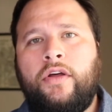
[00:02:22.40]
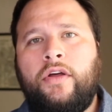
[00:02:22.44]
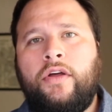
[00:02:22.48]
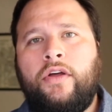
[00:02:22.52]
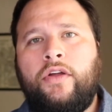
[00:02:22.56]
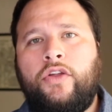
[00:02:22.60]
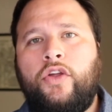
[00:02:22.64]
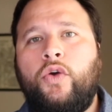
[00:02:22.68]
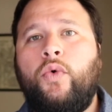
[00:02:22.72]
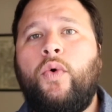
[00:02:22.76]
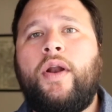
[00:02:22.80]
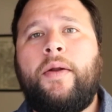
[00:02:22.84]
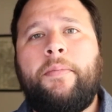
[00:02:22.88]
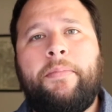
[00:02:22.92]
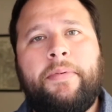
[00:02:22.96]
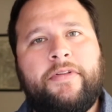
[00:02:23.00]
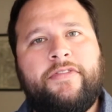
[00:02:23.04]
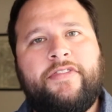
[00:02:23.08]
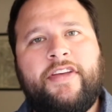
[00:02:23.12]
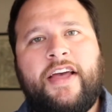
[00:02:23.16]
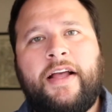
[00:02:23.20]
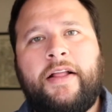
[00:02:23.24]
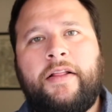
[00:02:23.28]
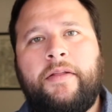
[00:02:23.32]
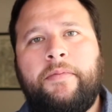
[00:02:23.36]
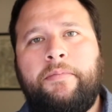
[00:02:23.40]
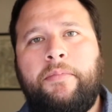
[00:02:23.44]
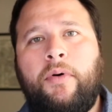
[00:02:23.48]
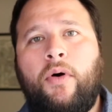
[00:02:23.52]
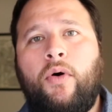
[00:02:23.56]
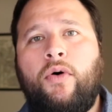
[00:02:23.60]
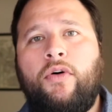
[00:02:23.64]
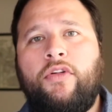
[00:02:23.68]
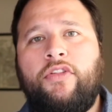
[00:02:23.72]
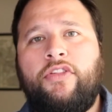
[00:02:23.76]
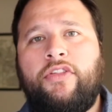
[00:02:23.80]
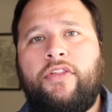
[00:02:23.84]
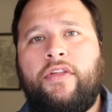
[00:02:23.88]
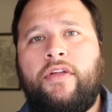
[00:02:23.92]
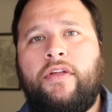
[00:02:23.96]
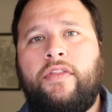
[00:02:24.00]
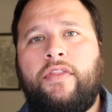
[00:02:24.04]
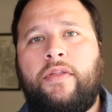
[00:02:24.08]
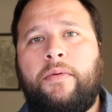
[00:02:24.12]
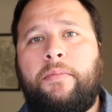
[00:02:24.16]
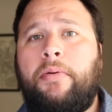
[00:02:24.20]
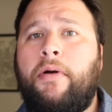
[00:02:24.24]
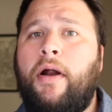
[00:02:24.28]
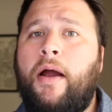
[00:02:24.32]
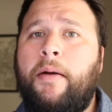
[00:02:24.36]
you want to protect both
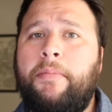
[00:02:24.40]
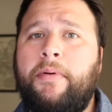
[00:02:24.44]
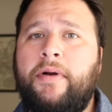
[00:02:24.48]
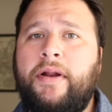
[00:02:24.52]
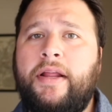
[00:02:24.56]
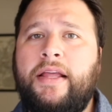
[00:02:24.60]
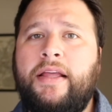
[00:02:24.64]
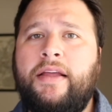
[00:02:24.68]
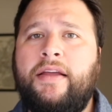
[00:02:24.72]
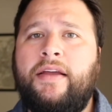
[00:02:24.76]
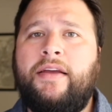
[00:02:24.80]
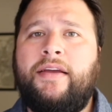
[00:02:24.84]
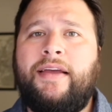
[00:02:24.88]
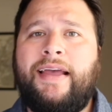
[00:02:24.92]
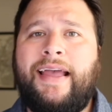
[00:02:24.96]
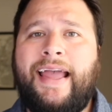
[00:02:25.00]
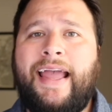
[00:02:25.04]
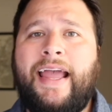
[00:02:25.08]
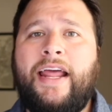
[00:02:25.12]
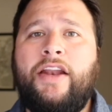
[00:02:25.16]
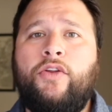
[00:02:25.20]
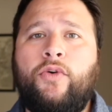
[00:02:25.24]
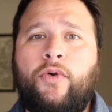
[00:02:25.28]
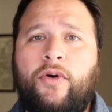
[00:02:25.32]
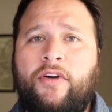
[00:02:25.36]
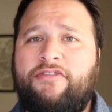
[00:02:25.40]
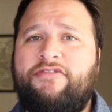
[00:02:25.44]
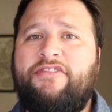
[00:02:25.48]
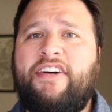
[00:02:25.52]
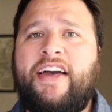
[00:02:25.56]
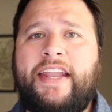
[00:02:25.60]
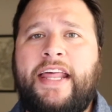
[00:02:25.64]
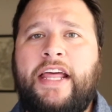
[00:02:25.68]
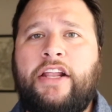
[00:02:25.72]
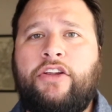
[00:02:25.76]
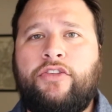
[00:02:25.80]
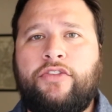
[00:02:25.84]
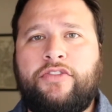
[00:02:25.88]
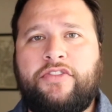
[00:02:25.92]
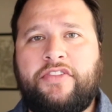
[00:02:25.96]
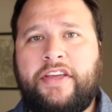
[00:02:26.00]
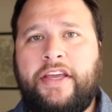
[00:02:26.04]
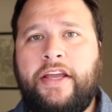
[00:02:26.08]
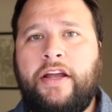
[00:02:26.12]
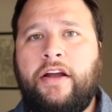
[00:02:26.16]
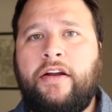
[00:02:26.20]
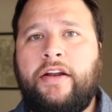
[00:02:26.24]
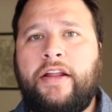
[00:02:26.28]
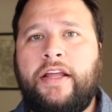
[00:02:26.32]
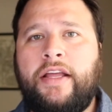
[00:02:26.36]
the property and your financial
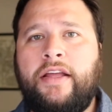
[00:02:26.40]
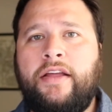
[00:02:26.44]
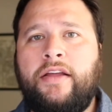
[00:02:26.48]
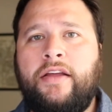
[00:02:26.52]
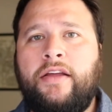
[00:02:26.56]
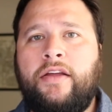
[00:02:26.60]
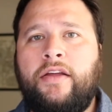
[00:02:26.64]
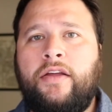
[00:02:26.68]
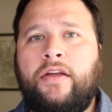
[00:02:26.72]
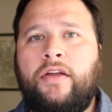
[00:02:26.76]
security